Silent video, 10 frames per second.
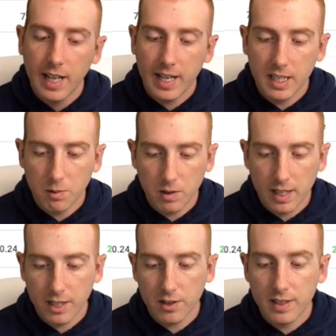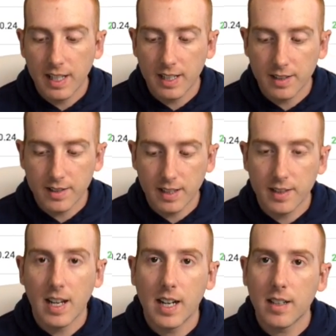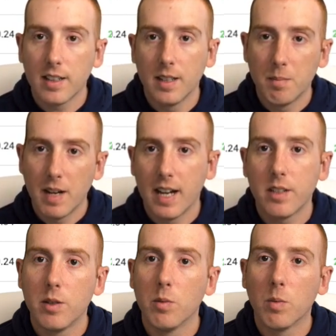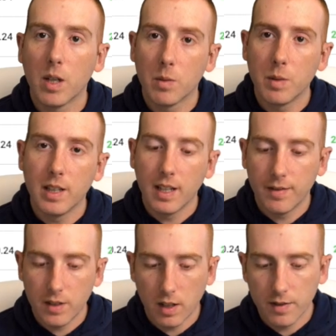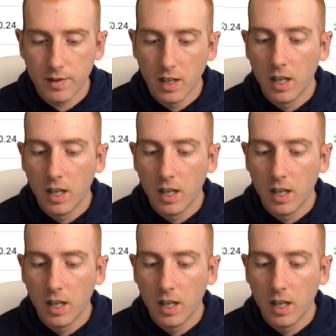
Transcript: and it will actually take us exactly back to where we left off.